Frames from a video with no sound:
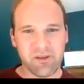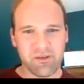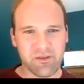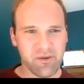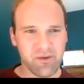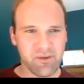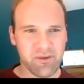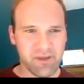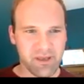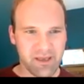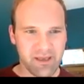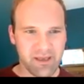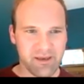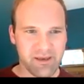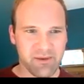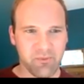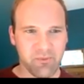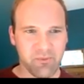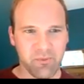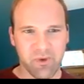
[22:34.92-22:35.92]
So
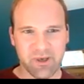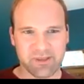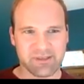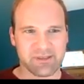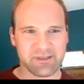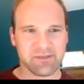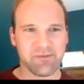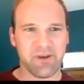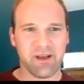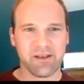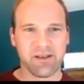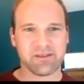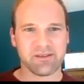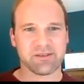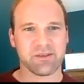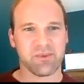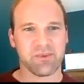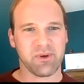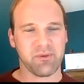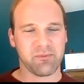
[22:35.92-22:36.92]
it works as
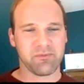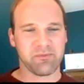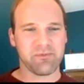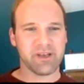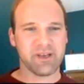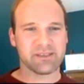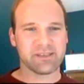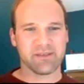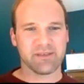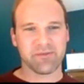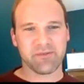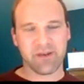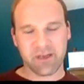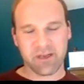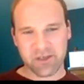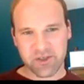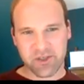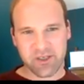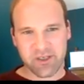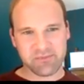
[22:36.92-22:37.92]
follows. So we'll fix a
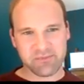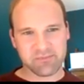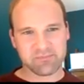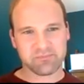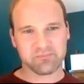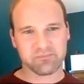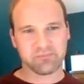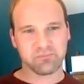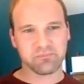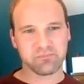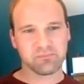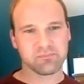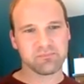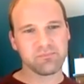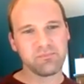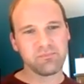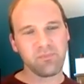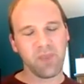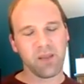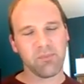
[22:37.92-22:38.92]
function
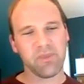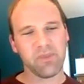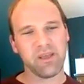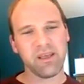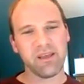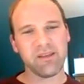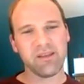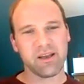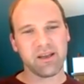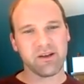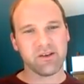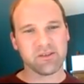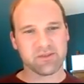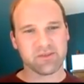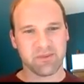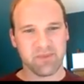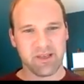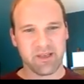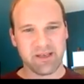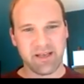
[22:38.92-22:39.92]
P that goes
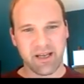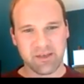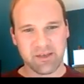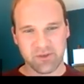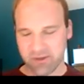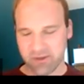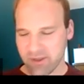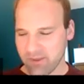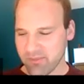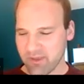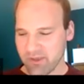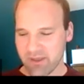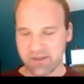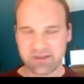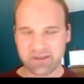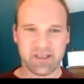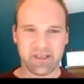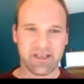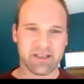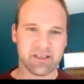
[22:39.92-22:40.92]
from the natural
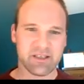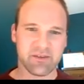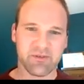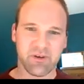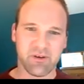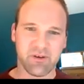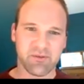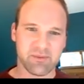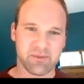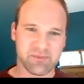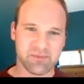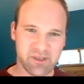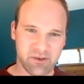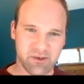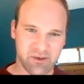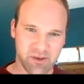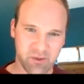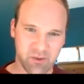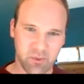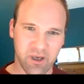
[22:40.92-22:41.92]
numbers to the interval from
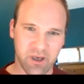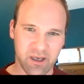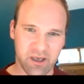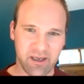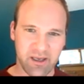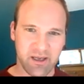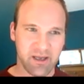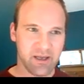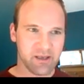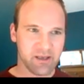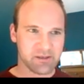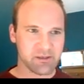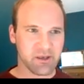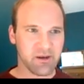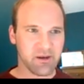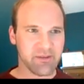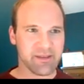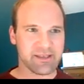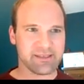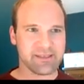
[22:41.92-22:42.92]
0 to 1. It's
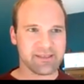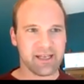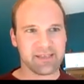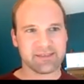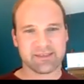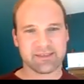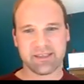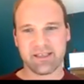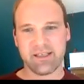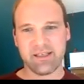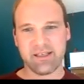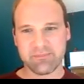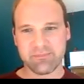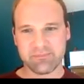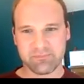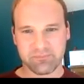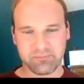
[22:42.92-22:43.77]
called the density.